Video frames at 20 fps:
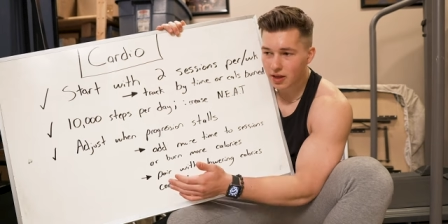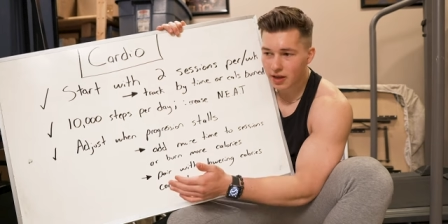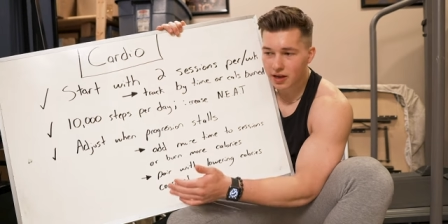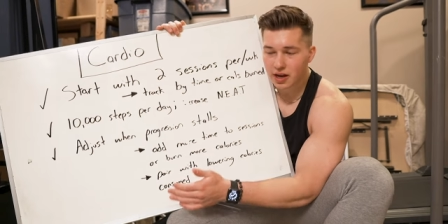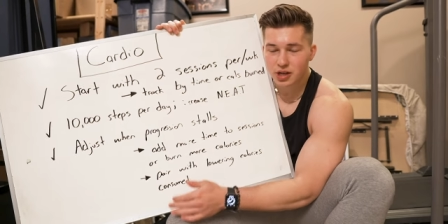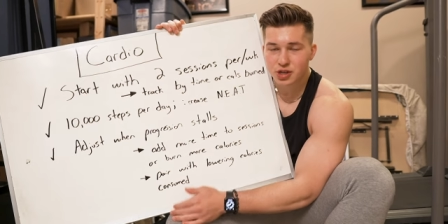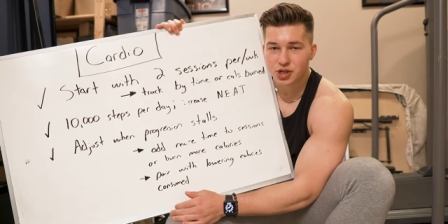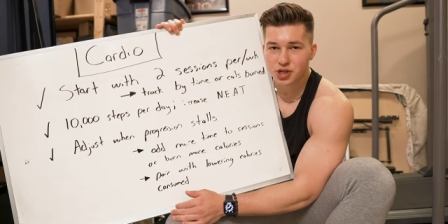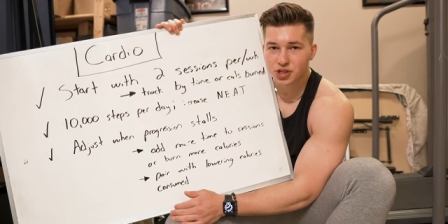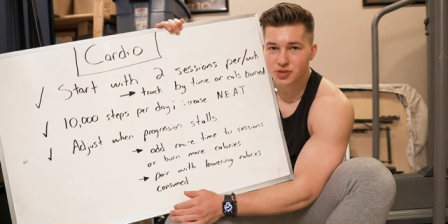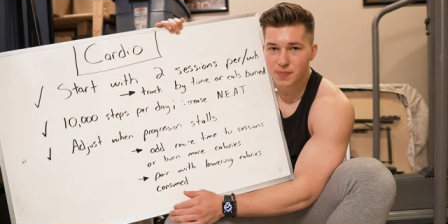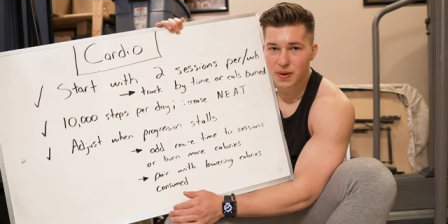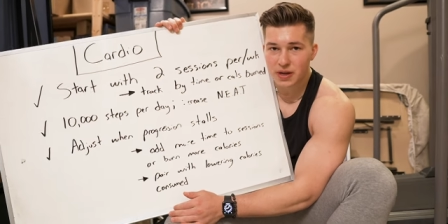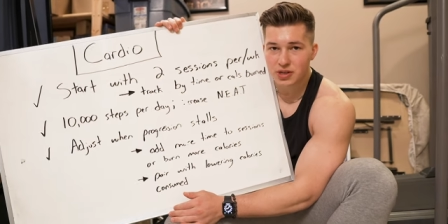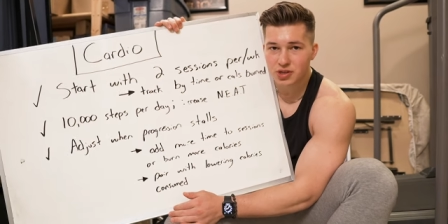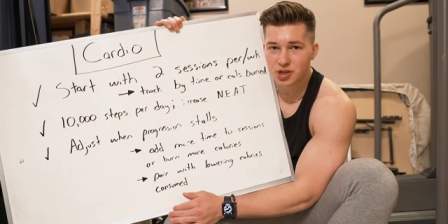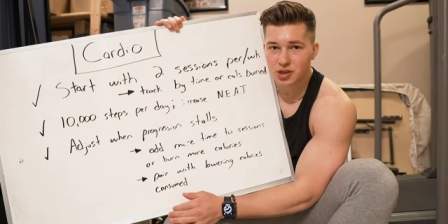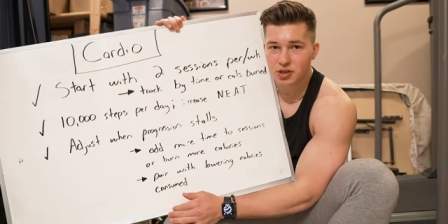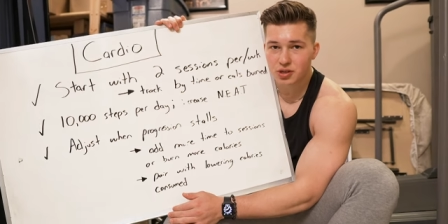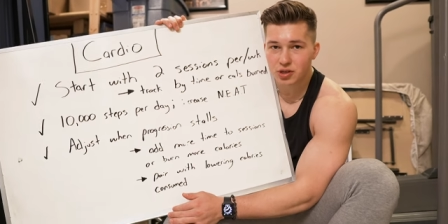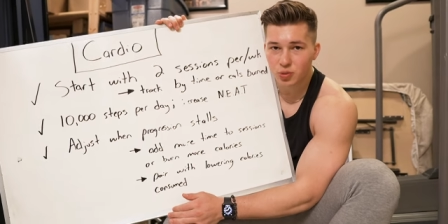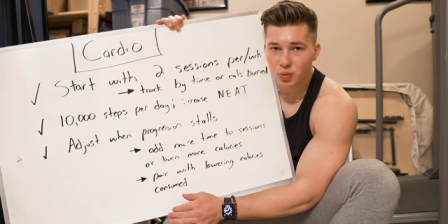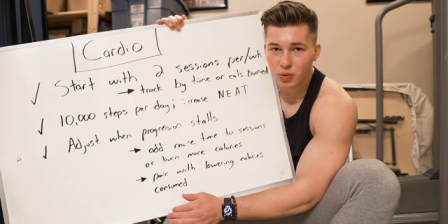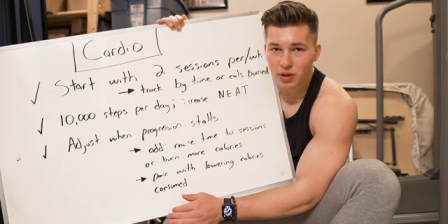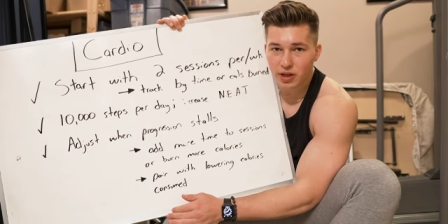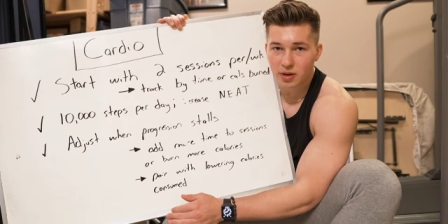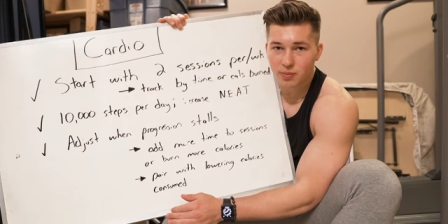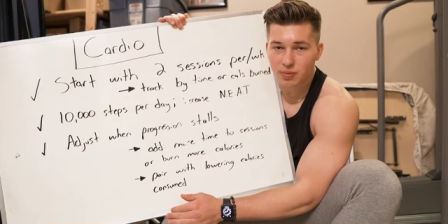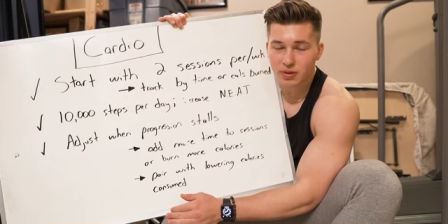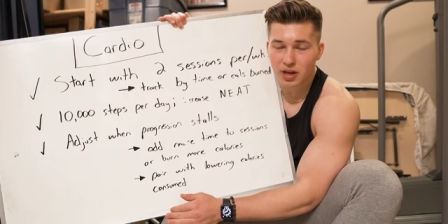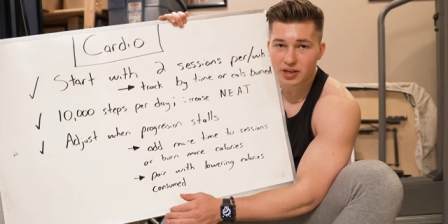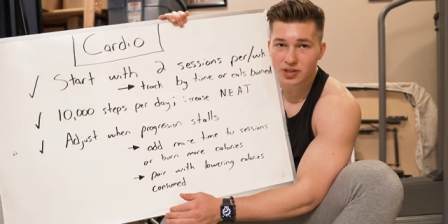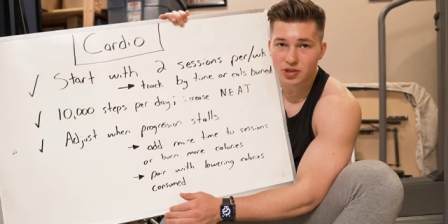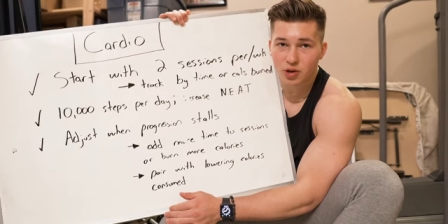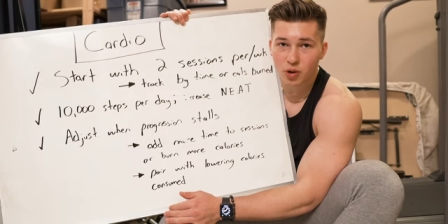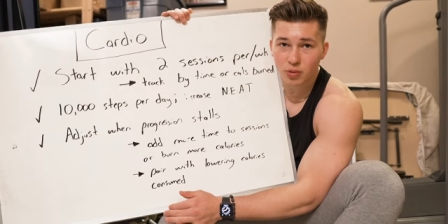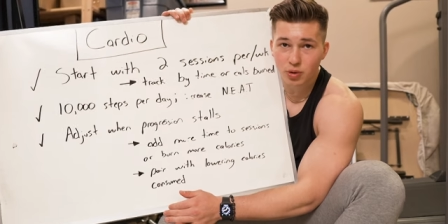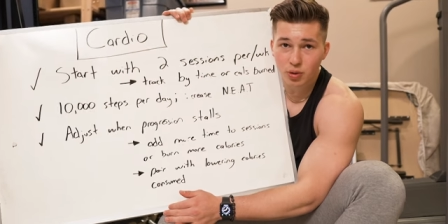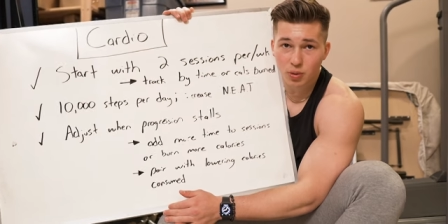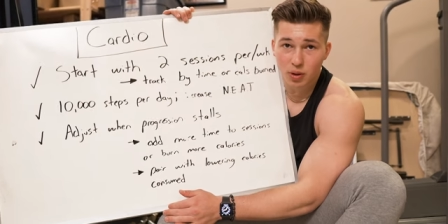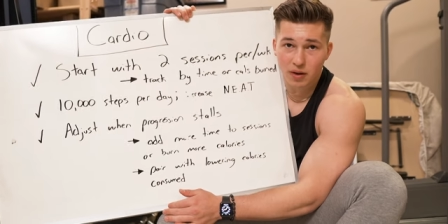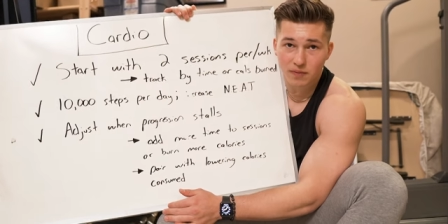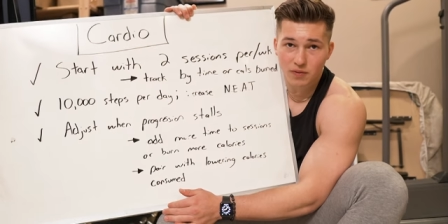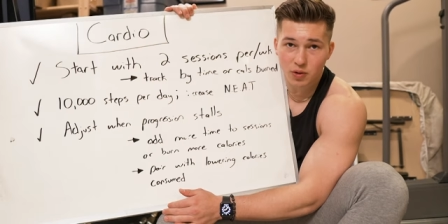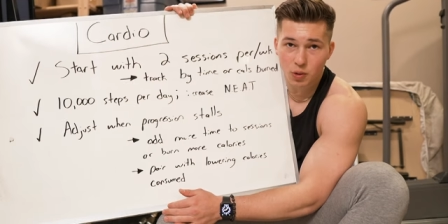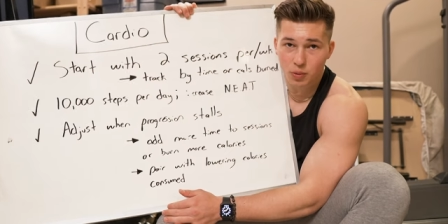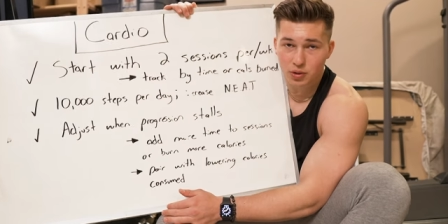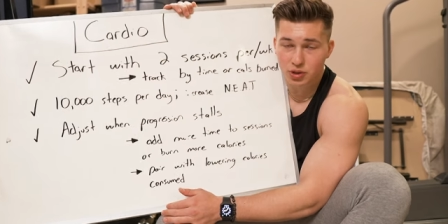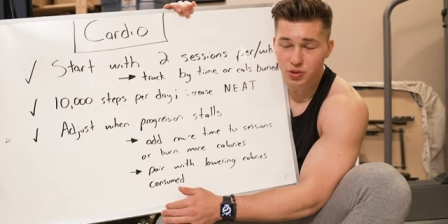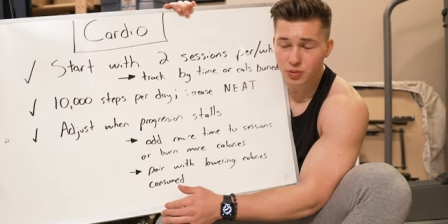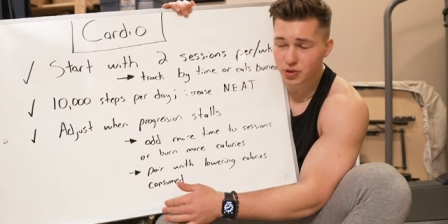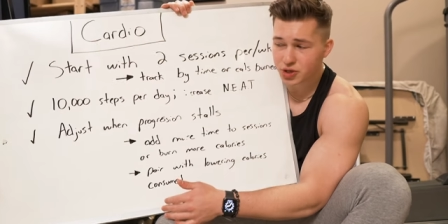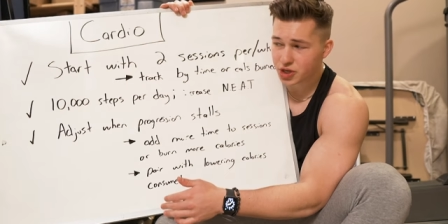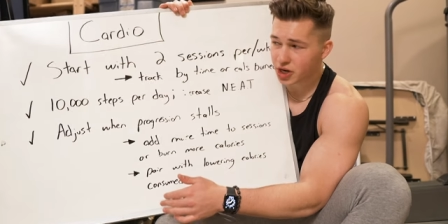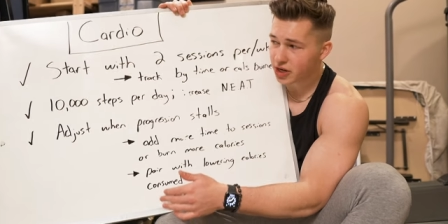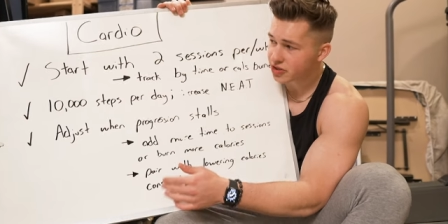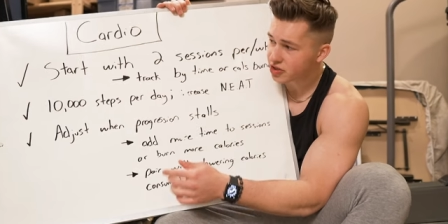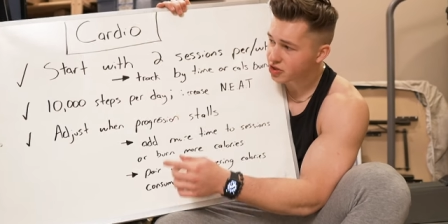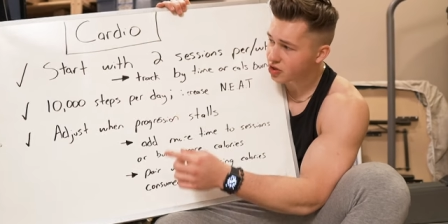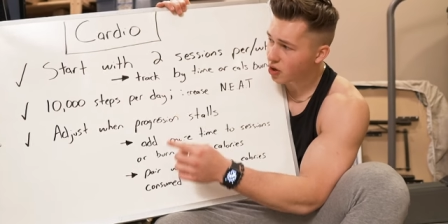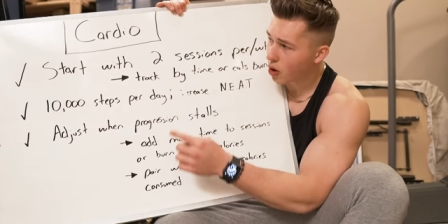Like I just mentioned, you will hit a plateau, you will have nowhere to adjust.